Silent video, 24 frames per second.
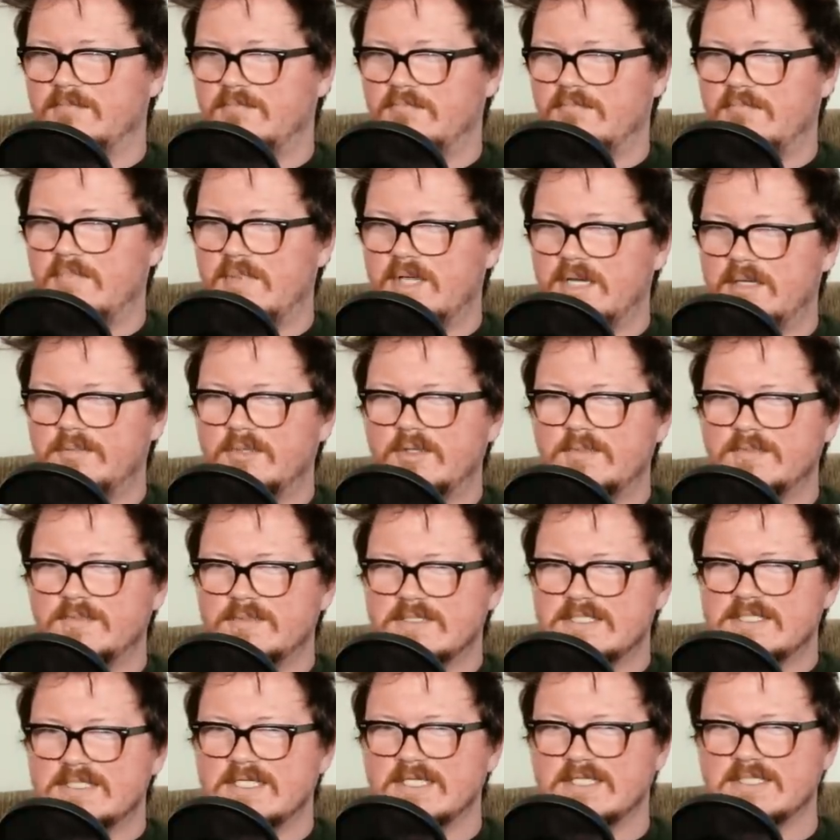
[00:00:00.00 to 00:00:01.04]
minimum
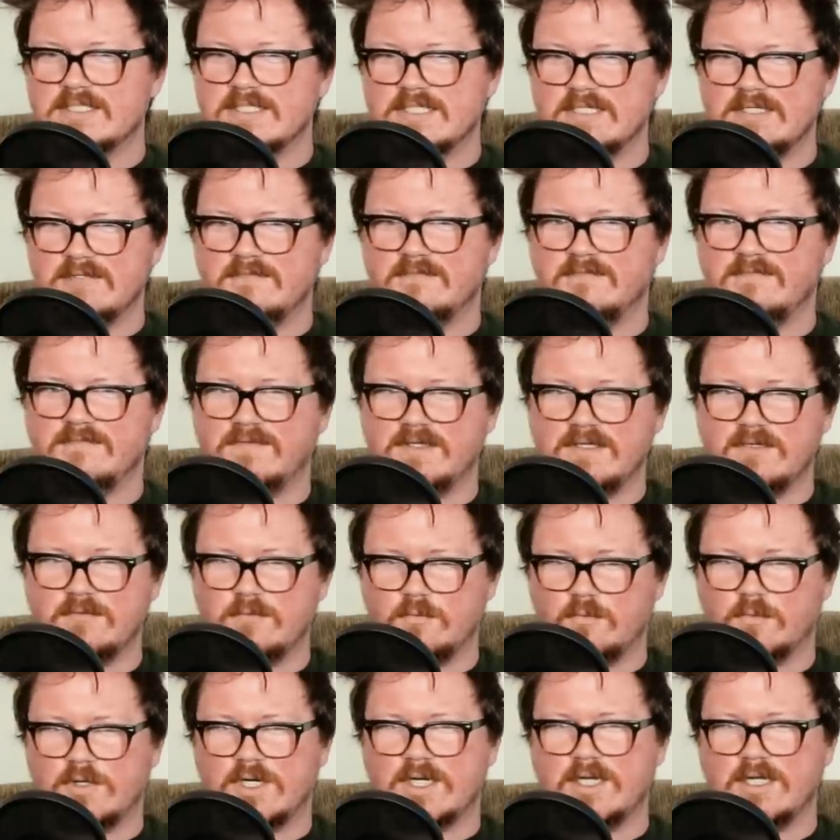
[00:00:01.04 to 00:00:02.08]
16 feet
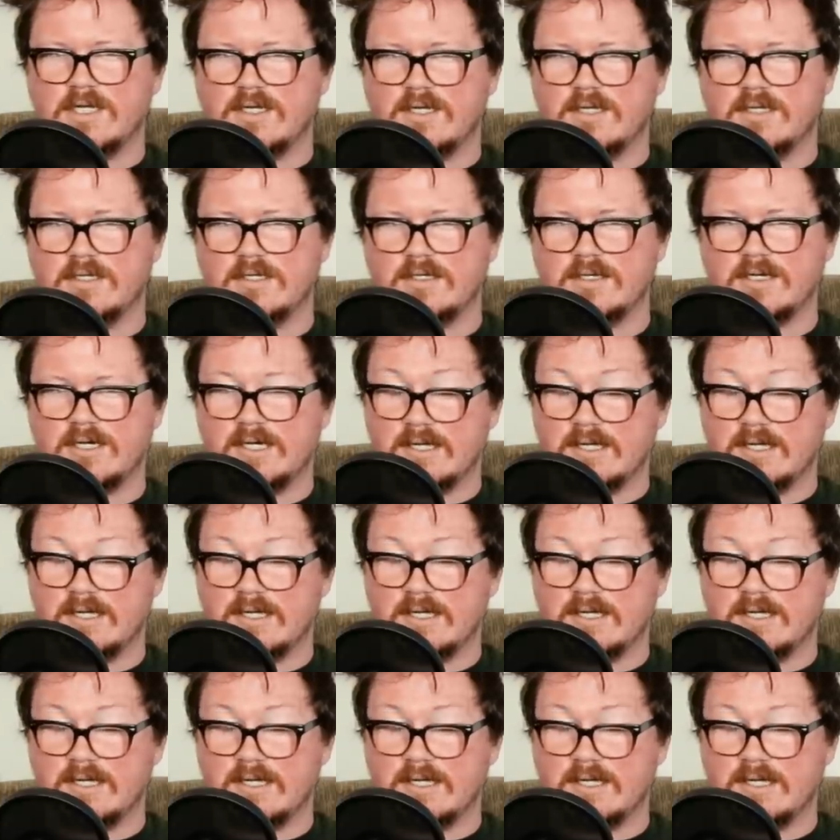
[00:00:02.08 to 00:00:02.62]
wide.